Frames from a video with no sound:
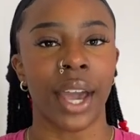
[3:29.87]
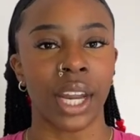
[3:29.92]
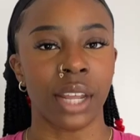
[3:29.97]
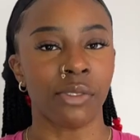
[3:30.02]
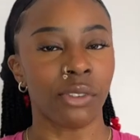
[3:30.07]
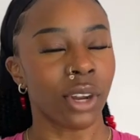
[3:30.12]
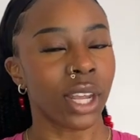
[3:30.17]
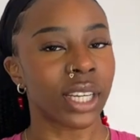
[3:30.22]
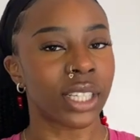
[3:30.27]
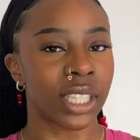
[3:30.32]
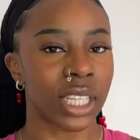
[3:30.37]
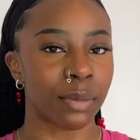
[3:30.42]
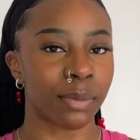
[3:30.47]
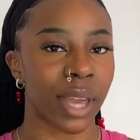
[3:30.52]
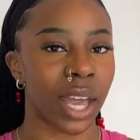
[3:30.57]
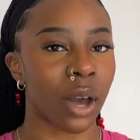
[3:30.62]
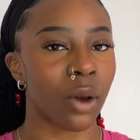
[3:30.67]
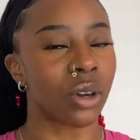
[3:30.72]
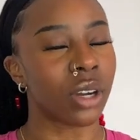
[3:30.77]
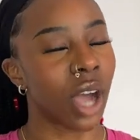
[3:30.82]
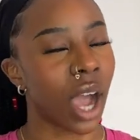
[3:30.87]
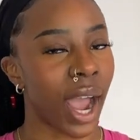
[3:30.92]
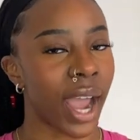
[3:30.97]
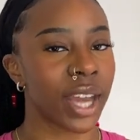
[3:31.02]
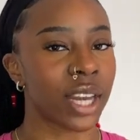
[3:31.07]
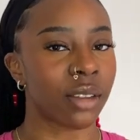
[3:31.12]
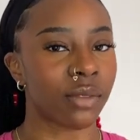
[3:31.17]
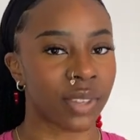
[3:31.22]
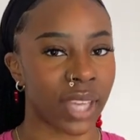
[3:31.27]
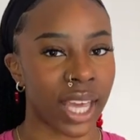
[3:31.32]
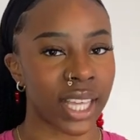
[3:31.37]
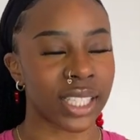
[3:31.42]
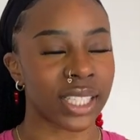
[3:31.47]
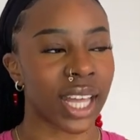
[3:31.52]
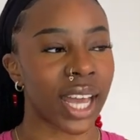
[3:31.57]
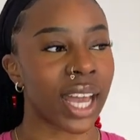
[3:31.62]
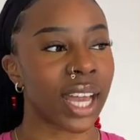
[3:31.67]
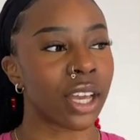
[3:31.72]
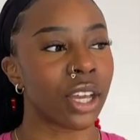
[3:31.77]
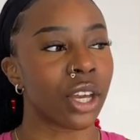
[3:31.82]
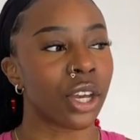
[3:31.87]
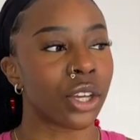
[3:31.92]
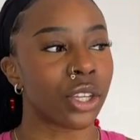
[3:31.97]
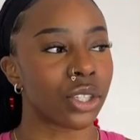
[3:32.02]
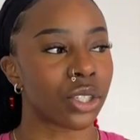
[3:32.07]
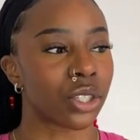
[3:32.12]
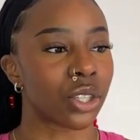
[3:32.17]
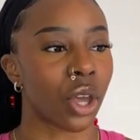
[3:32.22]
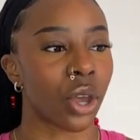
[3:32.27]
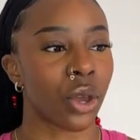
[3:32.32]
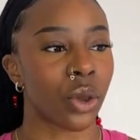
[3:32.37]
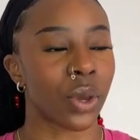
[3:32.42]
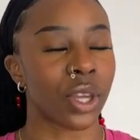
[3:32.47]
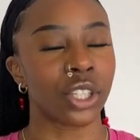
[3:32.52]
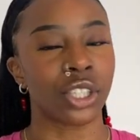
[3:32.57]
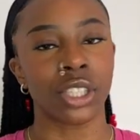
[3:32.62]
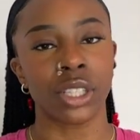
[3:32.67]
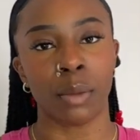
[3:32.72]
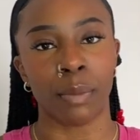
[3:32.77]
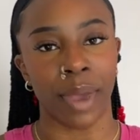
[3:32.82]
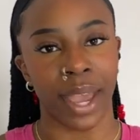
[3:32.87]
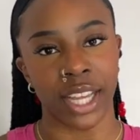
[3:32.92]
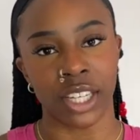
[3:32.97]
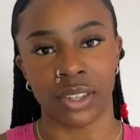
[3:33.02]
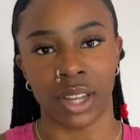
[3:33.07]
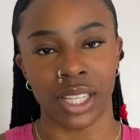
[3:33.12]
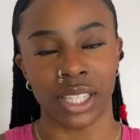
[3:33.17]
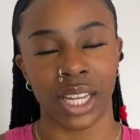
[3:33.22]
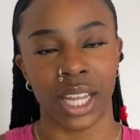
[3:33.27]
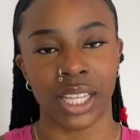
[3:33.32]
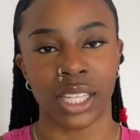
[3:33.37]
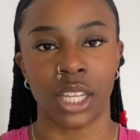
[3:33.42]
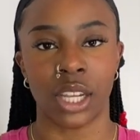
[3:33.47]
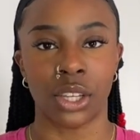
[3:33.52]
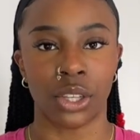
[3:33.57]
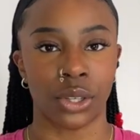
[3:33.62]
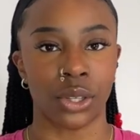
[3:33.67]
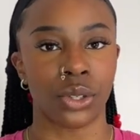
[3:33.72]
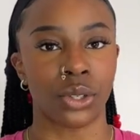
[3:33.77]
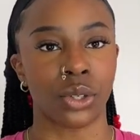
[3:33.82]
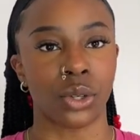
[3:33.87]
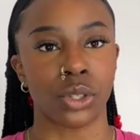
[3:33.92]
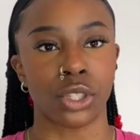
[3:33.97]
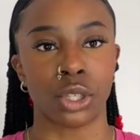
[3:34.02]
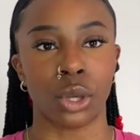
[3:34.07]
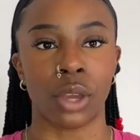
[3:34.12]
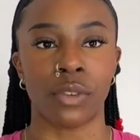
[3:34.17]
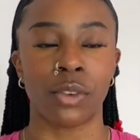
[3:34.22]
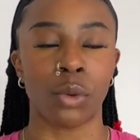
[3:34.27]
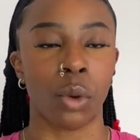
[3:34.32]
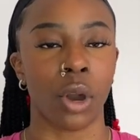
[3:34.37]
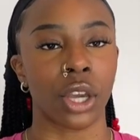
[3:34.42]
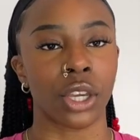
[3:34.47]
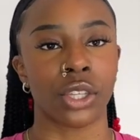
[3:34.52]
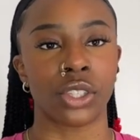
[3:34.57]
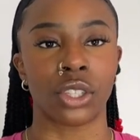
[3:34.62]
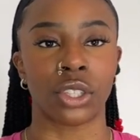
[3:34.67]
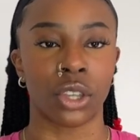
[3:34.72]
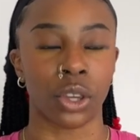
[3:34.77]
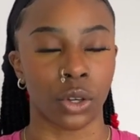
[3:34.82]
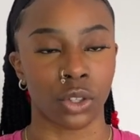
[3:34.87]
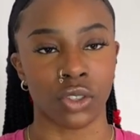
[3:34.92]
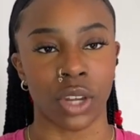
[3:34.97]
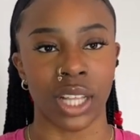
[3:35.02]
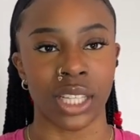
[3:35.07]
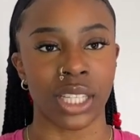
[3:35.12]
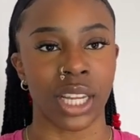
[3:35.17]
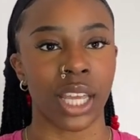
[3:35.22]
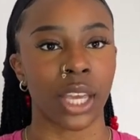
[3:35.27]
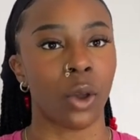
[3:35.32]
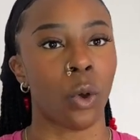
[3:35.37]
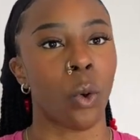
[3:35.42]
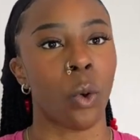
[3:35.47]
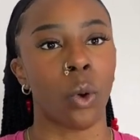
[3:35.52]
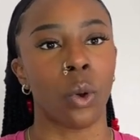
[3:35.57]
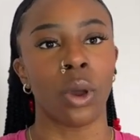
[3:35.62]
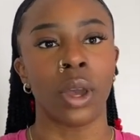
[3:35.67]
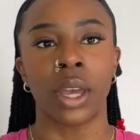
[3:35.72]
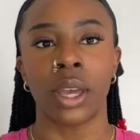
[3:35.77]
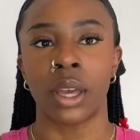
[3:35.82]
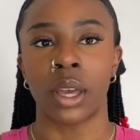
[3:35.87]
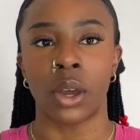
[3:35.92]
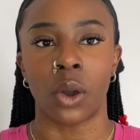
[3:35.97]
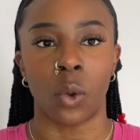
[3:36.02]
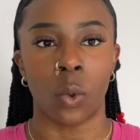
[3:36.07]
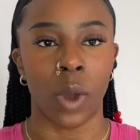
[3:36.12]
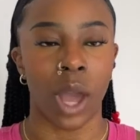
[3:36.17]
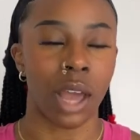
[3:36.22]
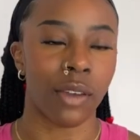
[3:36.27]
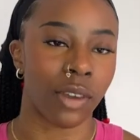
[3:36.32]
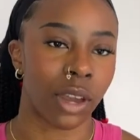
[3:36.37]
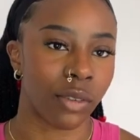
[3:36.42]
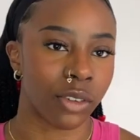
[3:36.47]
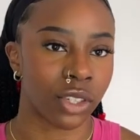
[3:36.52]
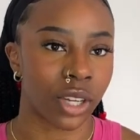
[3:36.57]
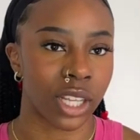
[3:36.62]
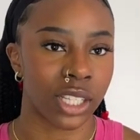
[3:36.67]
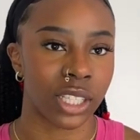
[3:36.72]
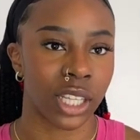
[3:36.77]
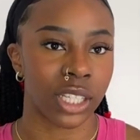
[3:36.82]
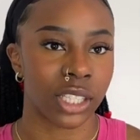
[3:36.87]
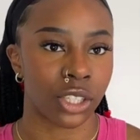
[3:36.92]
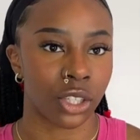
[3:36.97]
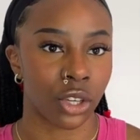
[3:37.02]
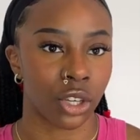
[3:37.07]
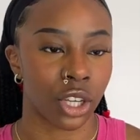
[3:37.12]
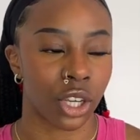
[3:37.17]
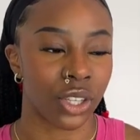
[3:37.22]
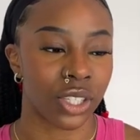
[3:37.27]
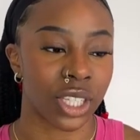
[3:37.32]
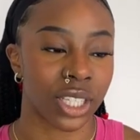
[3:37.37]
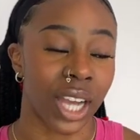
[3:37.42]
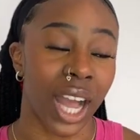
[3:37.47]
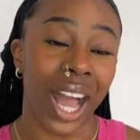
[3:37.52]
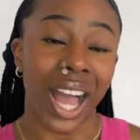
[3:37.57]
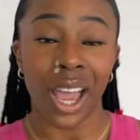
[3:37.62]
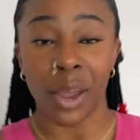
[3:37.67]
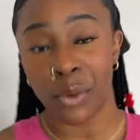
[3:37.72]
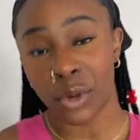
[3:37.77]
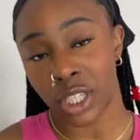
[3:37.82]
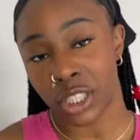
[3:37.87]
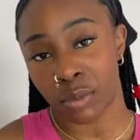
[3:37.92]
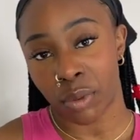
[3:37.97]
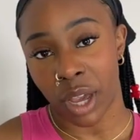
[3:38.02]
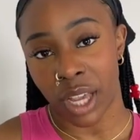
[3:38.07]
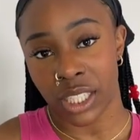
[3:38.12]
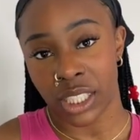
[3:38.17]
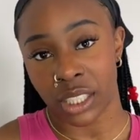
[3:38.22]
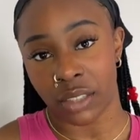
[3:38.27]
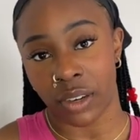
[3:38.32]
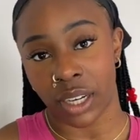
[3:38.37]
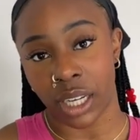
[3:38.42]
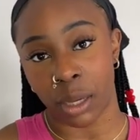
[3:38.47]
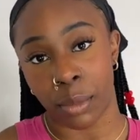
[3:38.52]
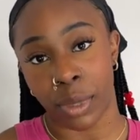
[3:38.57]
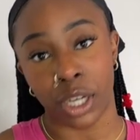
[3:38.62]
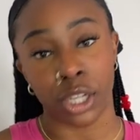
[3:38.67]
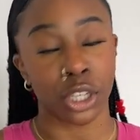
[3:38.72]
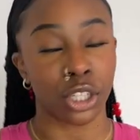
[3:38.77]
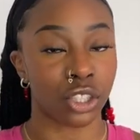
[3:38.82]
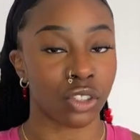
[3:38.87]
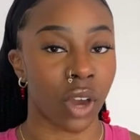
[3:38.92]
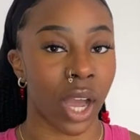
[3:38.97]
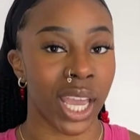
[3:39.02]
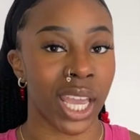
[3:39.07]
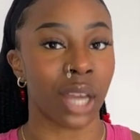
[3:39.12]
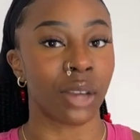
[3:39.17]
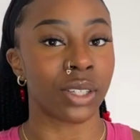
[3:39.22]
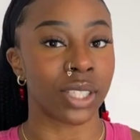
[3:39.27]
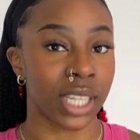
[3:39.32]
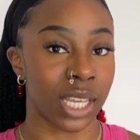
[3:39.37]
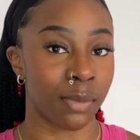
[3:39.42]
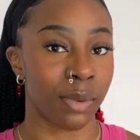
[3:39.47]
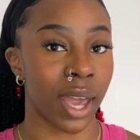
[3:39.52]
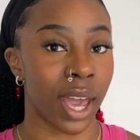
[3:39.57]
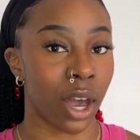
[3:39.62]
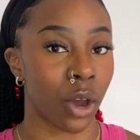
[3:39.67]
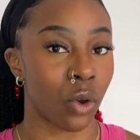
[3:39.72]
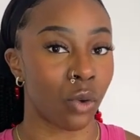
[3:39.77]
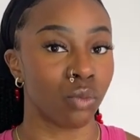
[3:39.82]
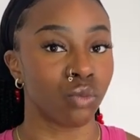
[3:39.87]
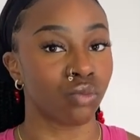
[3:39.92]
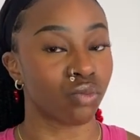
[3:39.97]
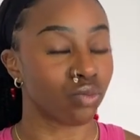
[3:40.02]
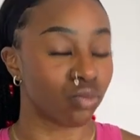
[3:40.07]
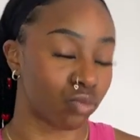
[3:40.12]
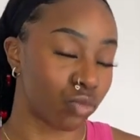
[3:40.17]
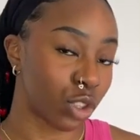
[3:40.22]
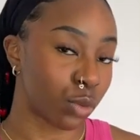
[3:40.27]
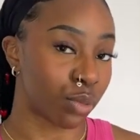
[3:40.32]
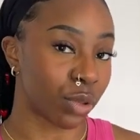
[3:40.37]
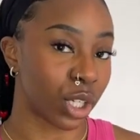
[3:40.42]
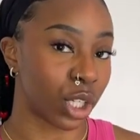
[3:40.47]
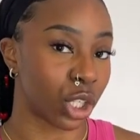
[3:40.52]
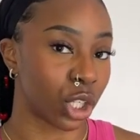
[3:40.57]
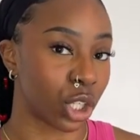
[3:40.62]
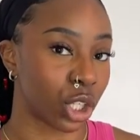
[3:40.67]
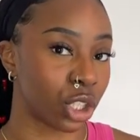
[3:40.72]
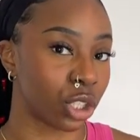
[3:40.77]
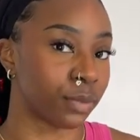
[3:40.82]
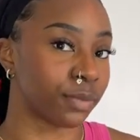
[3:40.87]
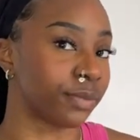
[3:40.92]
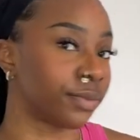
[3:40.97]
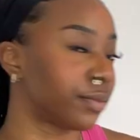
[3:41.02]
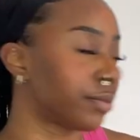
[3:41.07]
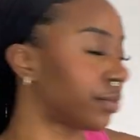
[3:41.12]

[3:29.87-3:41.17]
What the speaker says: And I feel like DeepL kind of gets that. So it's just a better translator than Google. So if you are using Google Translate or whatever other translator you're using, I would just personally recommend that you try out DeepL. It's pretty good.